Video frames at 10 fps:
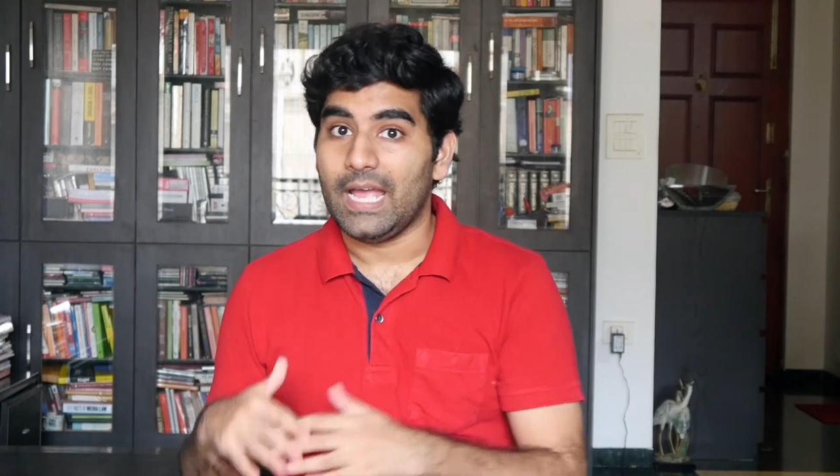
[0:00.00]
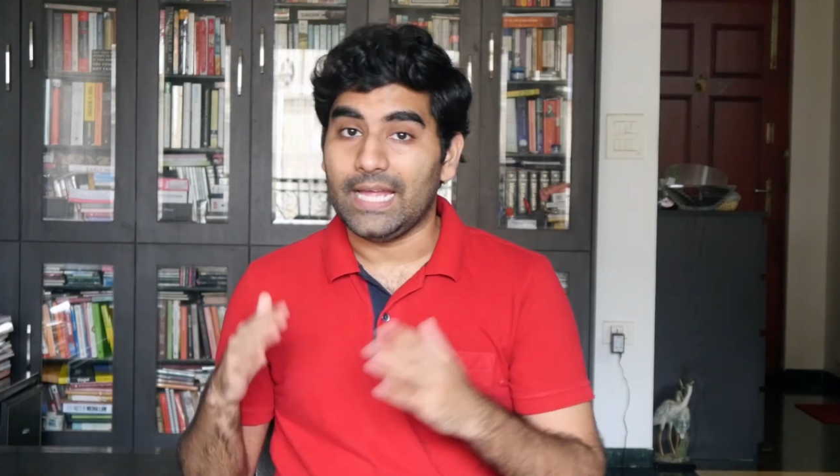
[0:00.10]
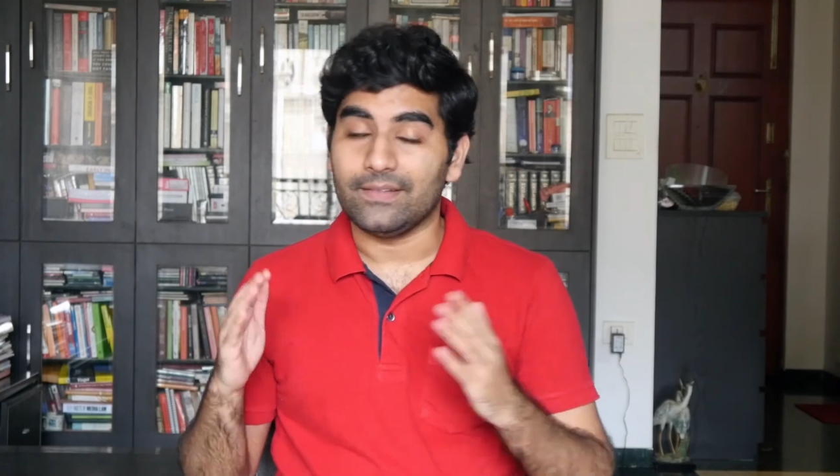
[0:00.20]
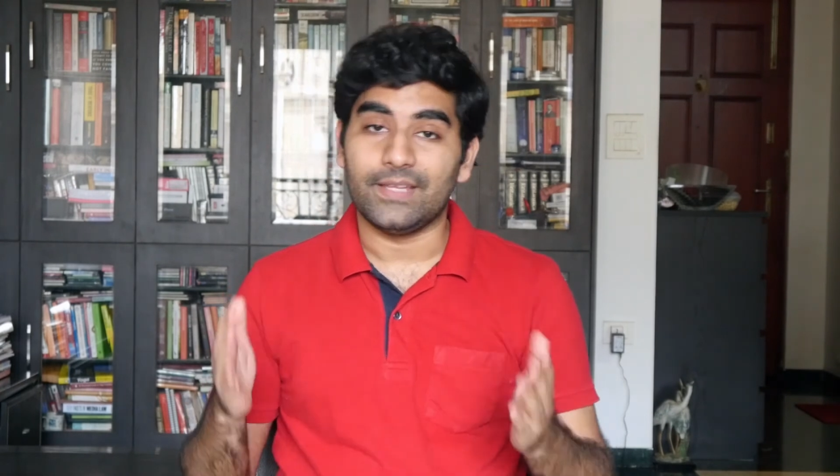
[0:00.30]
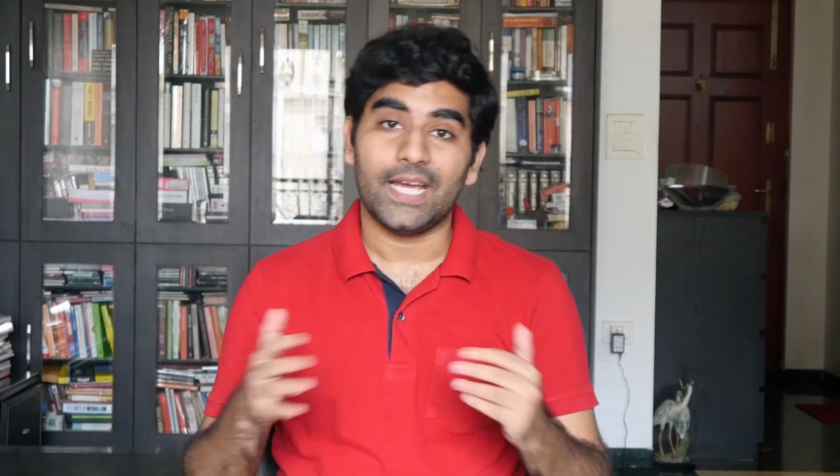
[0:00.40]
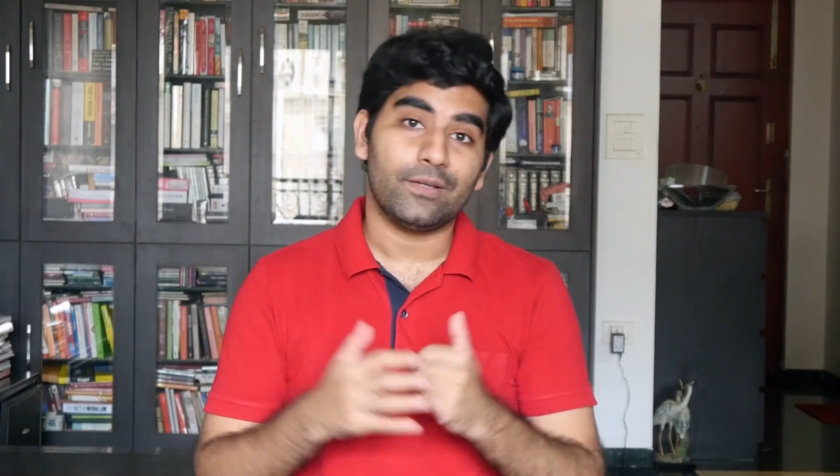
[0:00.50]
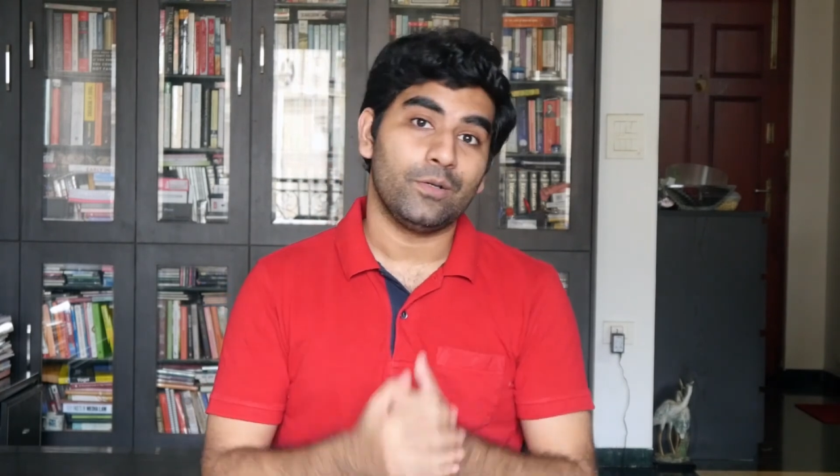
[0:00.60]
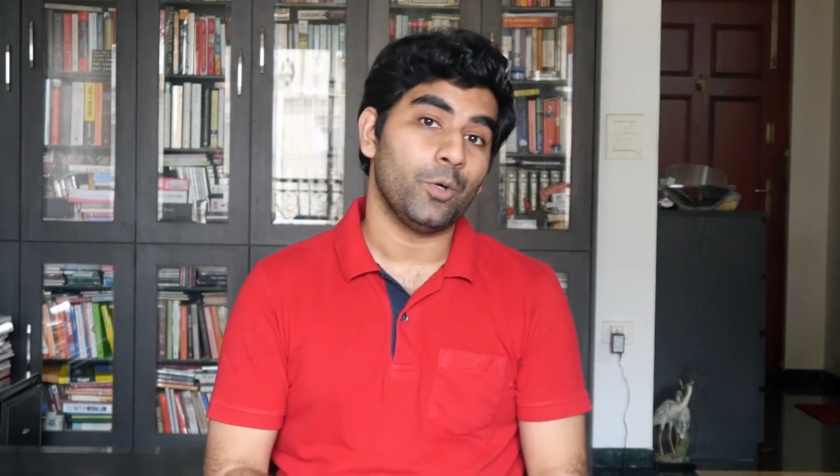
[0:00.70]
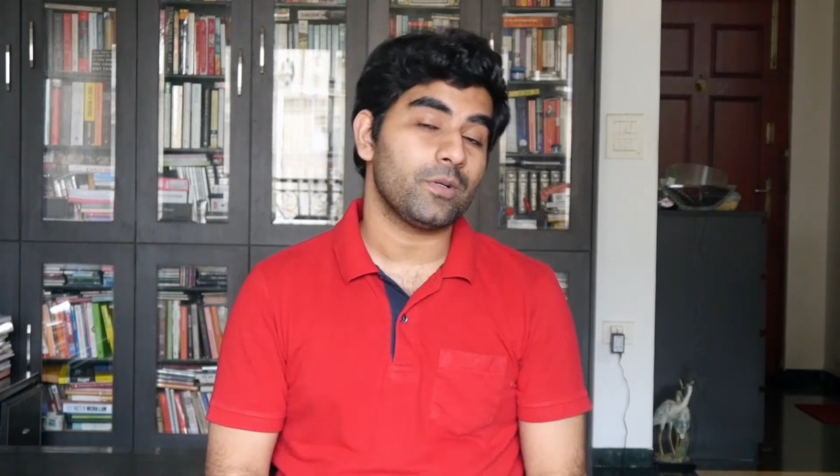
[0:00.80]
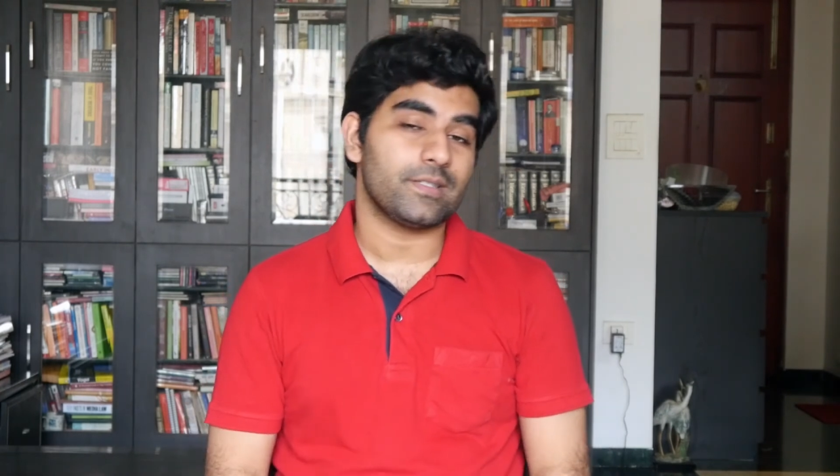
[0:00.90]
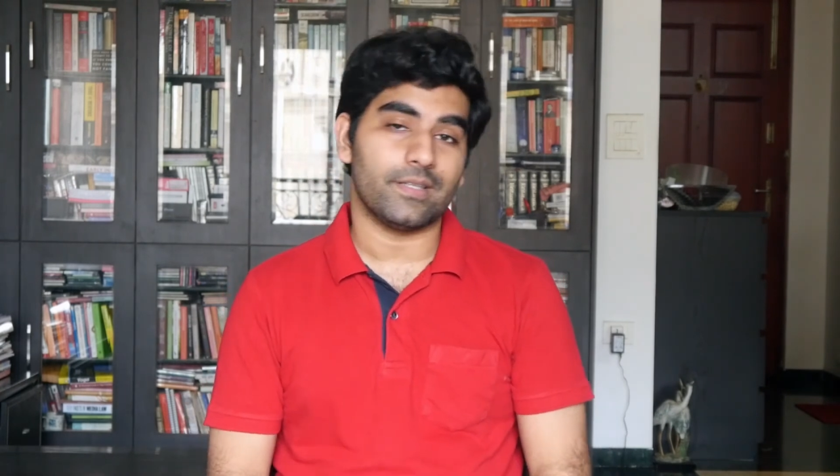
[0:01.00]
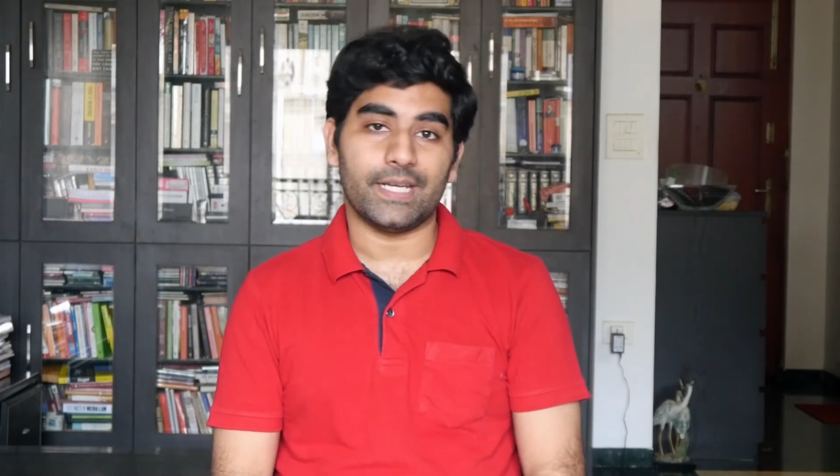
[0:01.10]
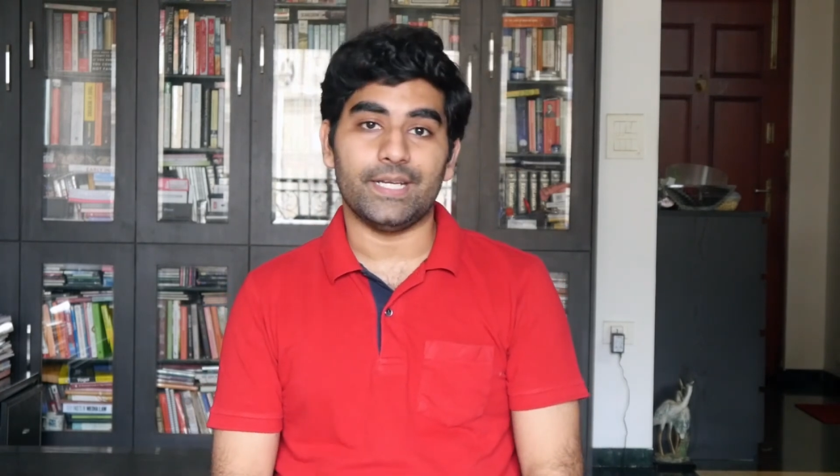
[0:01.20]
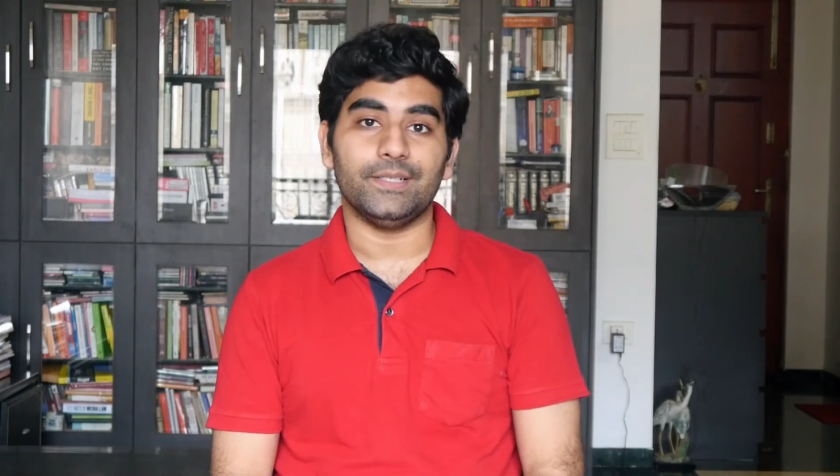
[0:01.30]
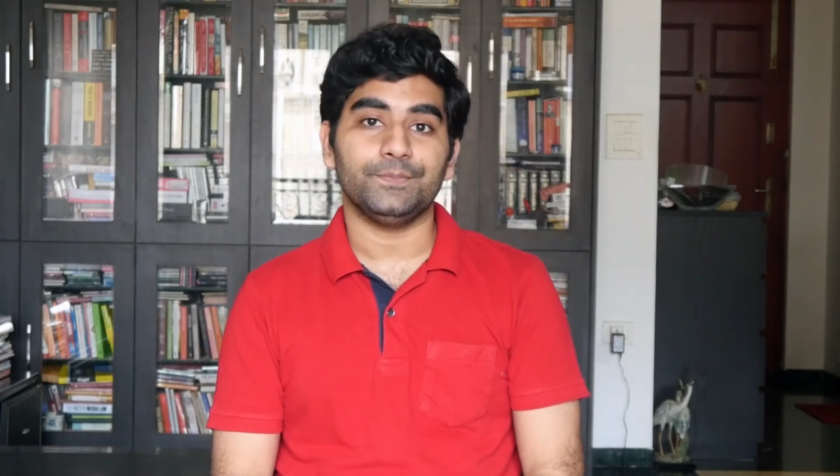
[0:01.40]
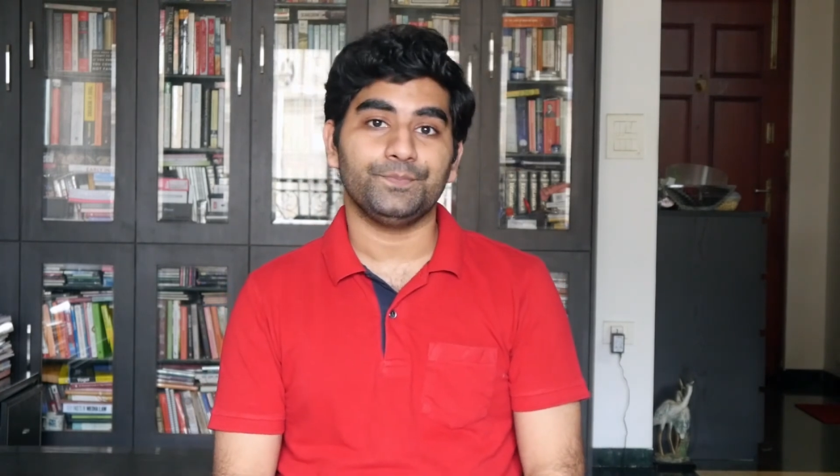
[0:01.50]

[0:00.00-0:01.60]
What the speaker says: and that hooks the reader.